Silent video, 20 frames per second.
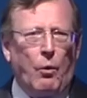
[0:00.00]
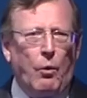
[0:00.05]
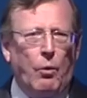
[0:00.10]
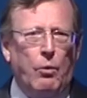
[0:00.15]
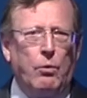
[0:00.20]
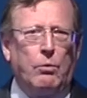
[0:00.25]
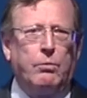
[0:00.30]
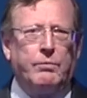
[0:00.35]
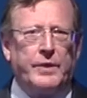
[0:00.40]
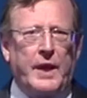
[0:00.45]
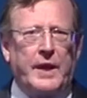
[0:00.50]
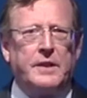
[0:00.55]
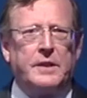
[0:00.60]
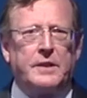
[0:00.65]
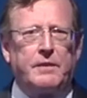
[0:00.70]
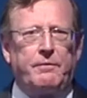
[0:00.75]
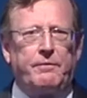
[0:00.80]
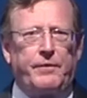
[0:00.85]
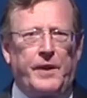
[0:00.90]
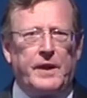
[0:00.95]

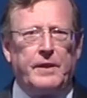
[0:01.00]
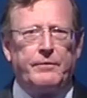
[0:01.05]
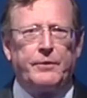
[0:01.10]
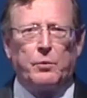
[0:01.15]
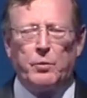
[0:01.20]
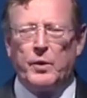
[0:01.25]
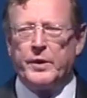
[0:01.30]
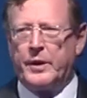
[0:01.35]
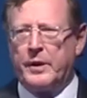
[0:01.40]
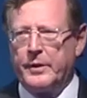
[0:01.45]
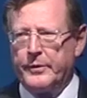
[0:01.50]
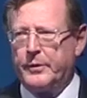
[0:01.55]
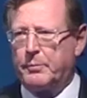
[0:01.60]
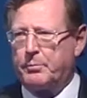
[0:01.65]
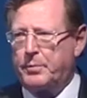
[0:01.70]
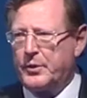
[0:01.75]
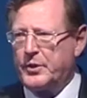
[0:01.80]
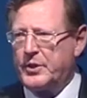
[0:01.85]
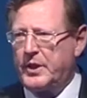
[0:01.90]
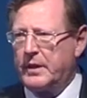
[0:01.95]
95 to
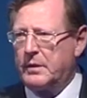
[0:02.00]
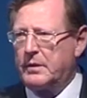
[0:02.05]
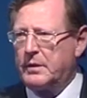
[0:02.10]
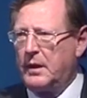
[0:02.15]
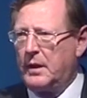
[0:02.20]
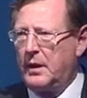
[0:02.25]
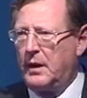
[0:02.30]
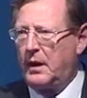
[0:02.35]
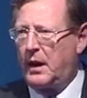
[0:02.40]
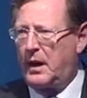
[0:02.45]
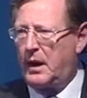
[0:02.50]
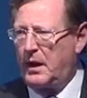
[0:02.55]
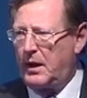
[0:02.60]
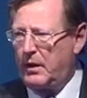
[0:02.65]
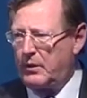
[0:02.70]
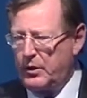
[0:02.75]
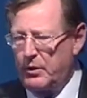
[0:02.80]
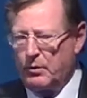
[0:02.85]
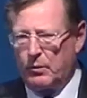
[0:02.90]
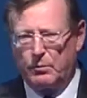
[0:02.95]

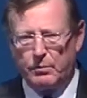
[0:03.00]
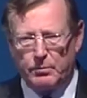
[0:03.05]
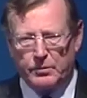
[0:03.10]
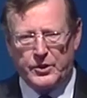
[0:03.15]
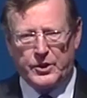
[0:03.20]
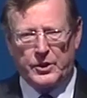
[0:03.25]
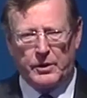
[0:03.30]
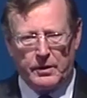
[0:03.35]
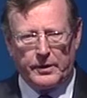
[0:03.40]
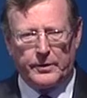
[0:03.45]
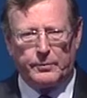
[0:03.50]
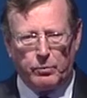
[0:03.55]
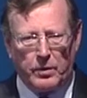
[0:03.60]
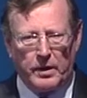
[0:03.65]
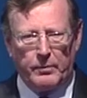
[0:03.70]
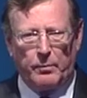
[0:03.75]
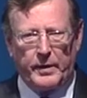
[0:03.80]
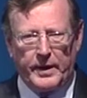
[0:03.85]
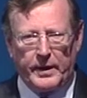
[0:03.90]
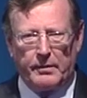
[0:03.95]
100% solid
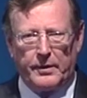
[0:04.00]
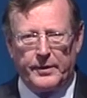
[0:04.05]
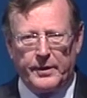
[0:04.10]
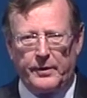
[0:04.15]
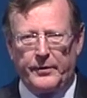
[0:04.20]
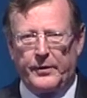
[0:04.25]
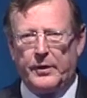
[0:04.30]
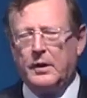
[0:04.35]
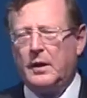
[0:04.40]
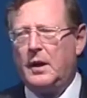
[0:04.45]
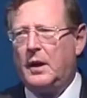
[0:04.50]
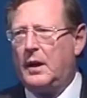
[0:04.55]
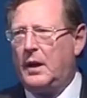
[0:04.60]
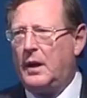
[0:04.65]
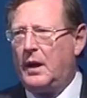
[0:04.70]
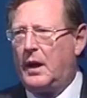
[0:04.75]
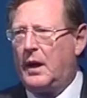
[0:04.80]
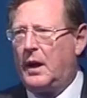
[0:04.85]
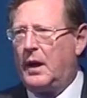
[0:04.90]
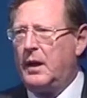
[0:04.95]
one way or another.
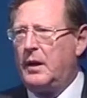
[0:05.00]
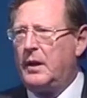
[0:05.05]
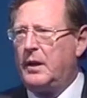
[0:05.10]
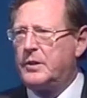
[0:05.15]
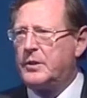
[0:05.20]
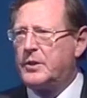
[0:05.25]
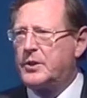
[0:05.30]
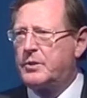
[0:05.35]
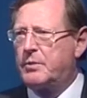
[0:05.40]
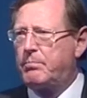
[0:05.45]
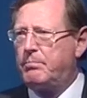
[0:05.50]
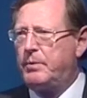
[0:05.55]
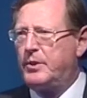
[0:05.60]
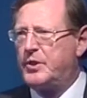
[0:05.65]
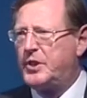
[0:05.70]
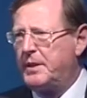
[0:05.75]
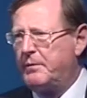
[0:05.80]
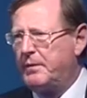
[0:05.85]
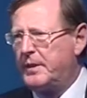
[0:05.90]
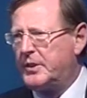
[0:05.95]

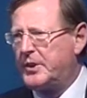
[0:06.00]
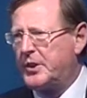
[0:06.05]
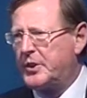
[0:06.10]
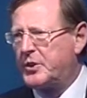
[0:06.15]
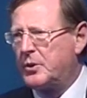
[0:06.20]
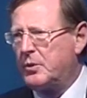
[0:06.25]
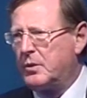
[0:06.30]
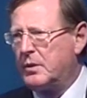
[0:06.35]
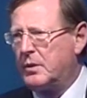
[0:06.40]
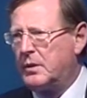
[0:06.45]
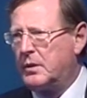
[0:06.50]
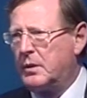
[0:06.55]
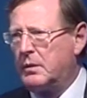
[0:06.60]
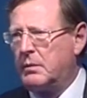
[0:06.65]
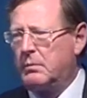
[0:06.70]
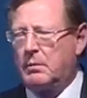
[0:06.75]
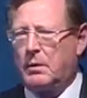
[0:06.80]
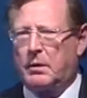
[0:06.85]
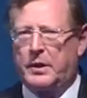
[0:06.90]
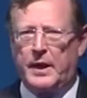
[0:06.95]
Civil
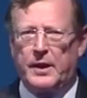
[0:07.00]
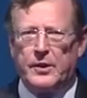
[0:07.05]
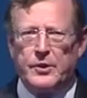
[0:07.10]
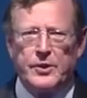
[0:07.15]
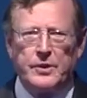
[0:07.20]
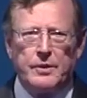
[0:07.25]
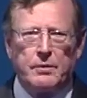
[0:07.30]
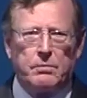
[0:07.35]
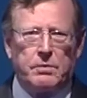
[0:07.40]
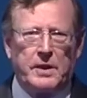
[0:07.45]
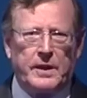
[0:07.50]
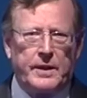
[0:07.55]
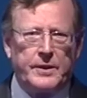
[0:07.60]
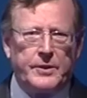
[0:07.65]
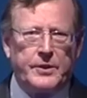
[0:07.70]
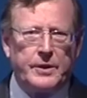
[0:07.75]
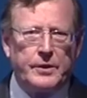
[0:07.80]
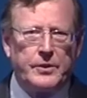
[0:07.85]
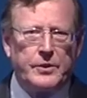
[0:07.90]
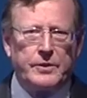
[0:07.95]
disorder, occasional
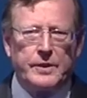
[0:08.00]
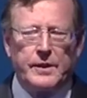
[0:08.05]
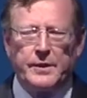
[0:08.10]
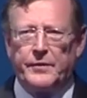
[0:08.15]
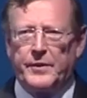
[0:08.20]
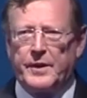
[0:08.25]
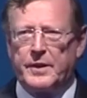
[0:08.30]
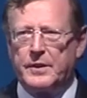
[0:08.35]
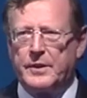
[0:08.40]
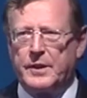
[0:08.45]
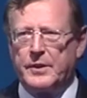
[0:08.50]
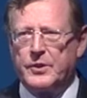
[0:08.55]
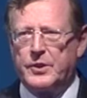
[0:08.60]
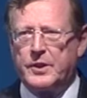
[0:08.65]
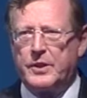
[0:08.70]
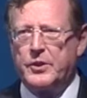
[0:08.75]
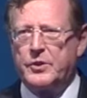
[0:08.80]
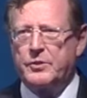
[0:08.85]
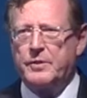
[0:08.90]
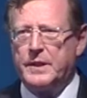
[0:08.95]
rioting during the 19th
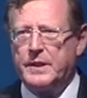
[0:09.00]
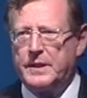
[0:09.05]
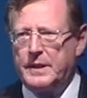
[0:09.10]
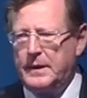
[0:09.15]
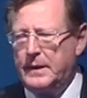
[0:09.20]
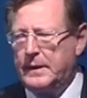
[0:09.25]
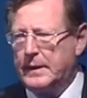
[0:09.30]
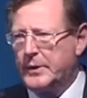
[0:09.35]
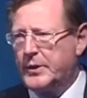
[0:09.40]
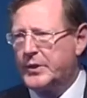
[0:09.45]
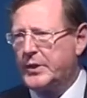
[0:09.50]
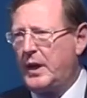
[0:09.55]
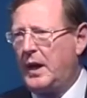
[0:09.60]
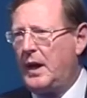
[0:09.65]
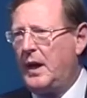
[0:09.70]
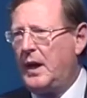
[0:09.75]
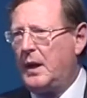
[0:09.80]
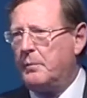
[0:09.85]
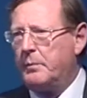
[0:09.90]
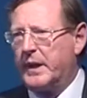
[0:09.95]
century did
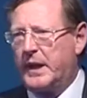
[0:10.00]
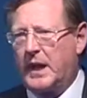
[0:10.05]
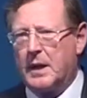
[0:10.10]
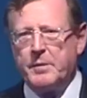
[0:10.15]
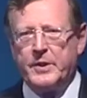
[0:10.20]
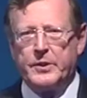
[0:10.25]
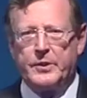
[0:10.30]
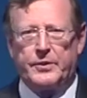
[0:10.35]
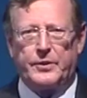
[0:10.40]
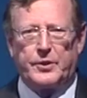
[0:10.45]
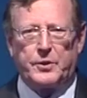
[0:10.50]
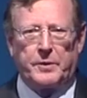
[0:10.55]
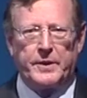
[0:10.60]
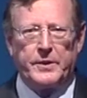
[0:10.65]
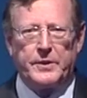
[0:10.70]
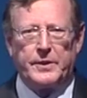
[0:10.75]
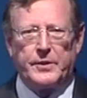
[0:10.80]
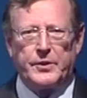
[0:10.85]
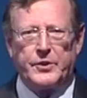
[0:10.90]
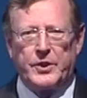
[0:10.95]
this. We came into the
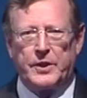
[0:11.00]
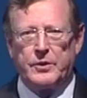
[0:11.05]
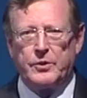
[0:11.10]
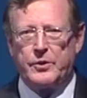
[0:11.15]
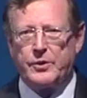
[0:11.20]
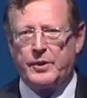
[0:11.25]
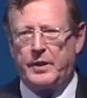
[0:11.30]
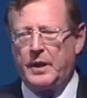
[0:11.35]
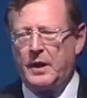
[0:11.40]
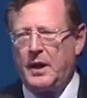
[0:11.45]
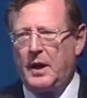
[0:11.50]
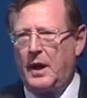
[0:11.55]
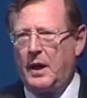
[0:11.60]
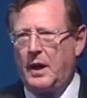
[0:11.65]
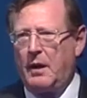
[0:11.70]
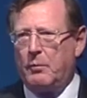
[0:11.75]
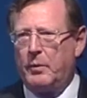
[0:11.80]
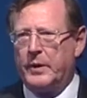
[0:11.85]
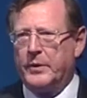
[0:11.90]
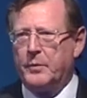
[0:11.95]
20th century
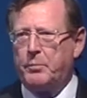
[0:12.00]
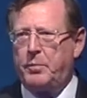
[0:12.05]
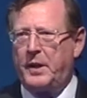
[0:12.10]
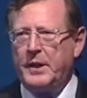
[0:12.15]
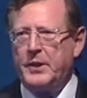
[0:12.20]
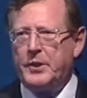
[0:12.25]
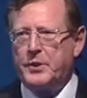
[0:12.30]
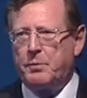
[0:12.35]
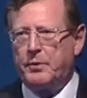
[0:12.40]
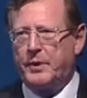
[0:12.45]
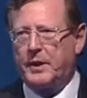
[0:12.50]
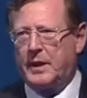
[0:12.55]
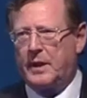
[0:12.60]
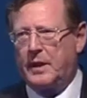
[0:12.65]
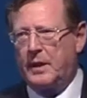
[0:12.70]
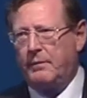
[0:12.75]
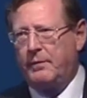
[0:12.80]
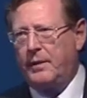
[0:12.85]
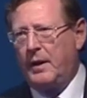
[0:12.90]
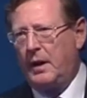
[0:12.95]
when the police would
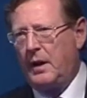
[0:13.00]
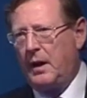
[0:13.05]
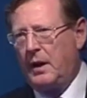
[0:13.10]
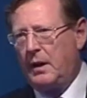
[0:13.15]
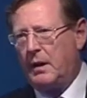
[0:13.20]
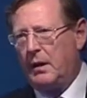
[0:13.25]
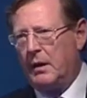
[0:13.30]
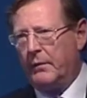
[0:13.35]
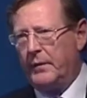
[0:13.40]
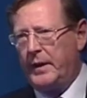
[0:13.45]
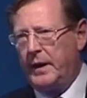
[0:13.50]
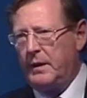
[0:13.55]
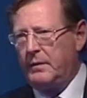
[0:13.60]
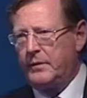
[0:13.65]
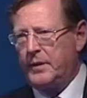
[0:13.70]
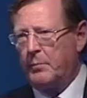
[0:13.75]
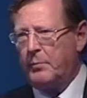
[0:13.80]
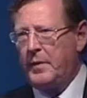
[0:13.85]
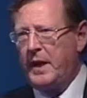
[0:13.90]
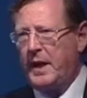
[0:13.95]
have on
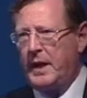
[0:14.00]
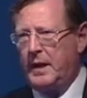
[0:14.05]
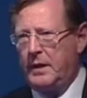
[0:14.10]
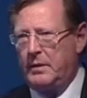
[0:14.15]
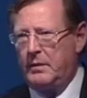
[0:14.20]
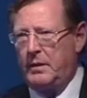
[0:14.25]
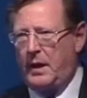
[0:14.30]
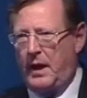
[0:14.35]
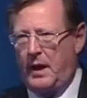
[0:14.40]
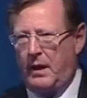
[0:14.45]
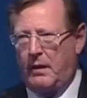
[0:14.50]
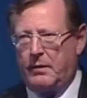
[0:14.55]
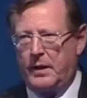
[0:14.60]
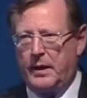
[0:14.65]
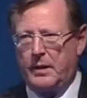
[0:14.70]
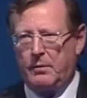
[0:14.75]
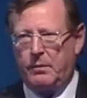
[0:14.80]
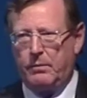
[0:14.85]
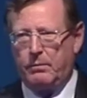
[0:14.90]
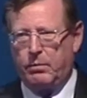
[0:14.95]
the main
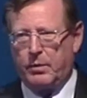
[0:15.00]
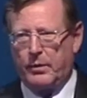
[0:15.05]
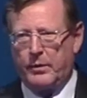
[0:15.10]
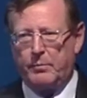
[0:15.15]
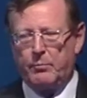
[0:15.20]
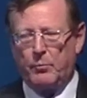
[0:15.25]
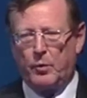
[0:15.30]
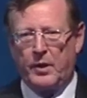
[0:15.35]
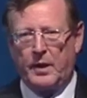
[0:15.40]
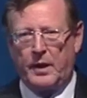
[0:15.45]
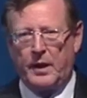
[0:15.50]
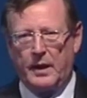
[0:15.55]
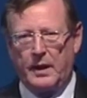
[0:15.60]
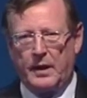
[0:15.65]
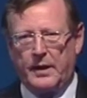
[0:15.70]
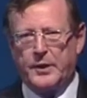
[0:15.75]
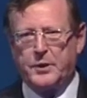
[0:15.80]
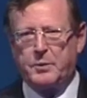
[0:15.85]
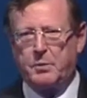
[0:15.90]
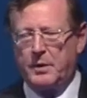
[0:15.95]
area where the working
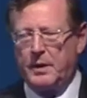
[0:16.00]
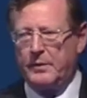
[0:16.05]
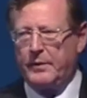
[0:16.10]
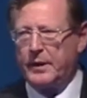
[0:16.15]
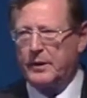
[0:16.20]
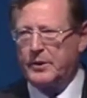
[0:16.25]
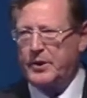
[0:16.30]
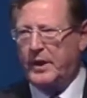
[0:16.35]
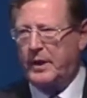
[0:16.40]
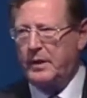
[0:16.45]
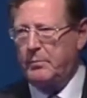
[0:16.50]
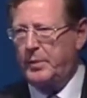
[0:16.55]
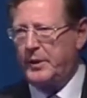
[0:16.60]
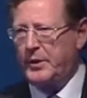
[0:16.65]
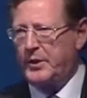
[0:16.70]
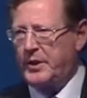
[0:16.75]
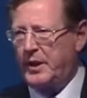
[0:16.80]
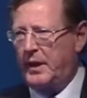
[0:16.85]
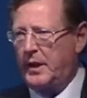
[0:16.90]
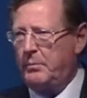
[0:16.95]
class were living side
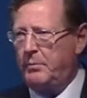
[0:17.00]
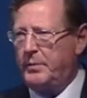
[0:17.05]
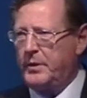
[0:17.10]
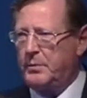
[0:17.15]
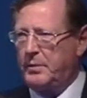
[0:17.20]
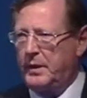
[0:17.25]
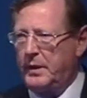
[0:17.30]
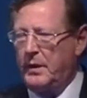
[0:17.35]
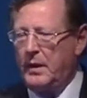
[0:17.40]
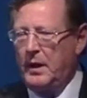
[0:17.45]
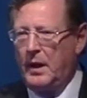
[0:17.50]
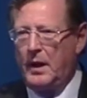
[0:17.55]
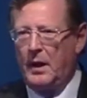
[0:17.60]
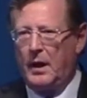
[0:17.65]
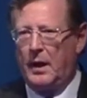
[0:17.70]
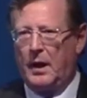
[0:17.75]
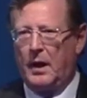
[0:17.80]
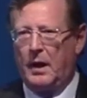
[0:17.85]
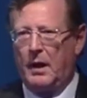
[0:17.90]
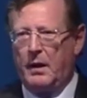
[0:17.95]
by side between
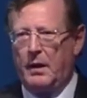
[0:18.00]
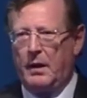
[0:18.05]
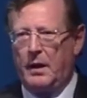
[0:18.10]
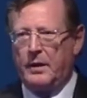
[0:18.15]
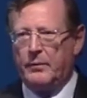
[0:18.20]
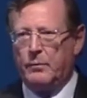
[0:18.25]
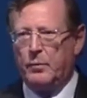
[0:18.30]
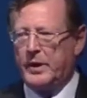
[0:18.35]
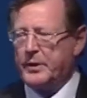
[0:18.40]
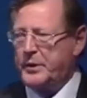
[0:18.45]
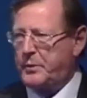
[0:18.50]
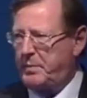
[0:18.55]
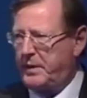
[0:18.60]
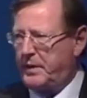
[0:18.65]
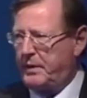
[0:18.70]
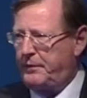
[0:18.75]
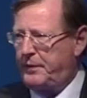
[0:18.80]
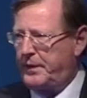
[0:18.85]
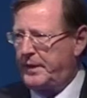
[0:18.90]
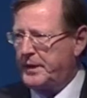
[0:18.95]
in West
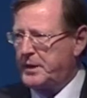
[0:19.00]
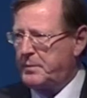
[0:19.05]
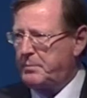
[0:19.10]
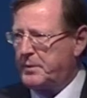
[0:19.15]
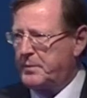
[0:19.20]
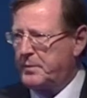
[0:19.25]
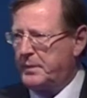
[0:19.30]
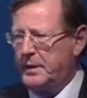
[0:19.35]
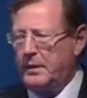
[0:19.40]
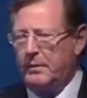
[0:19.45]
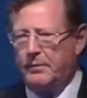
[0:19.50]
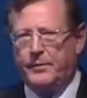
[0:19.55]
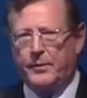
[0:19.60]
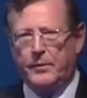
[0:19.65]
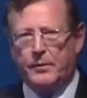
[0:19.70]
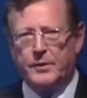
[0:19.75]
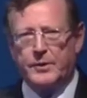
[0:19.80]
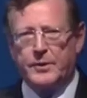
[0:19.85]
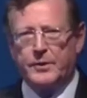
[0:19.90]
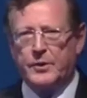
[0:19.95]
Belfast, between the
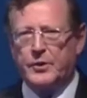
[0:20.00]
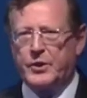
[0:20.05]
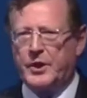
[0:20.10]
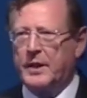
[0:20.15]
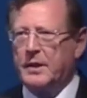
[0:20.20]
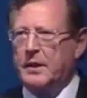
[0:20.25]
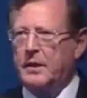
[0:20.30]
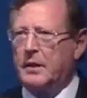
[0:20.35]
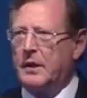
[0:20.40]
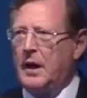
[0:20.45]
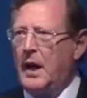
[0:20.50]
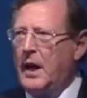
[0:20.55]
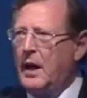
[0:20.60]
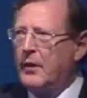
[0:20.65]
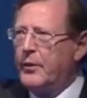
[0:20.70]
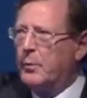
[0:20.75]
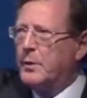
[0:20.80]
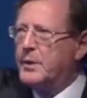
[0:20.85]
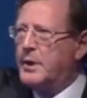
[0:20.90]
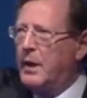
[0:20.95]
Falls and the Shankill,
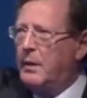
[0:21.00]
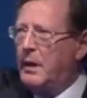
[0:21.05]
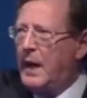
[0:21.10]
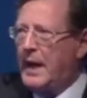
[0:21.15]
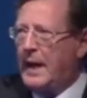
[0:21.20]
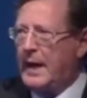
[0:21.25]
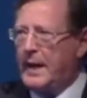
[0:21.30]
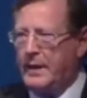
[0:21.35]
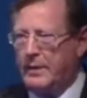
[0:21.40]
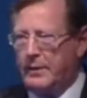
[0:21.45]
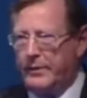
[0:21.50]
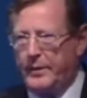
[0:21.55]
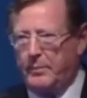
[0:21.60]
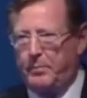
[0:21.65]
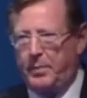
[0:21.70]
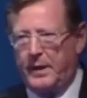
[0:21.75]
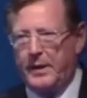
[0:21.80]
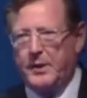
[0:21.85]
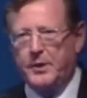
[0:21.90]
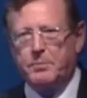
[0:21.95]
there was a line on
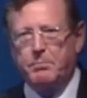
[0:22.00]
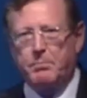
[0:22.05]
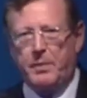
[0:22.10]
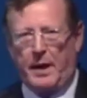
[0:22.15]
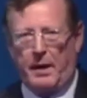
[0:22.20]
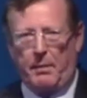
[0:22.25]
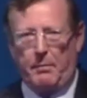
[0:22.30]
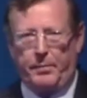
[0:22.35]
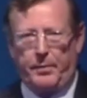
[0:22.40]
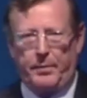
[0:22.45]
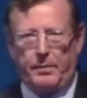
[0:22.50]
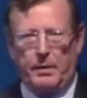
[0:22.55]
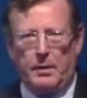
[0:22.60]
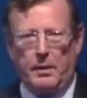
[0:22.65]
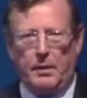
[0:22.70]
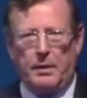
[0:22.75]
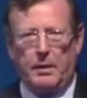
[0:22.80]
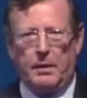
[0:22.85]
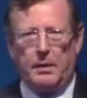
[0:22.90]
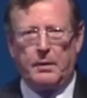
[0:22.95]
the police map.
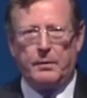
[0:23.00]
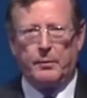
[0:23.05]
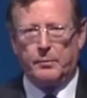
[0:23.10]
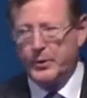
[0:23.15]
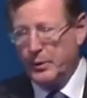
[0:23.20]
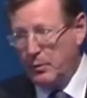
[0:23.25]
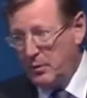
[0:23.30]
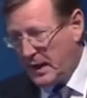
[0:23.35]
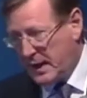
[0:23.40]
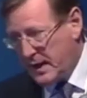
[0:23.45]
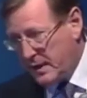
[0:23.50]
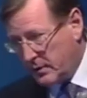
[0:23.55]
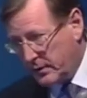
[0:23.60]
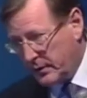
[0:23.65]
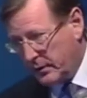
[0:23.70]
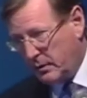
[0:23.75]
There was no line